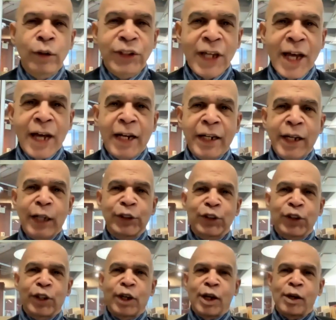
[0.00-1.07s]
Rosanna,
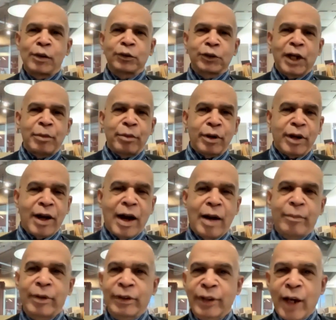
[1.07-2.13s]
yes or no? Chamber of
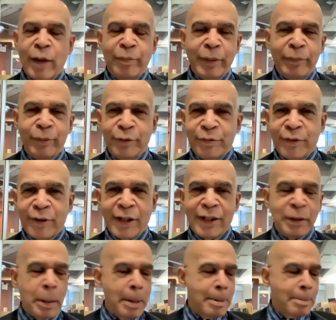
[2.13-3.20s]
Commerce, All People's Front.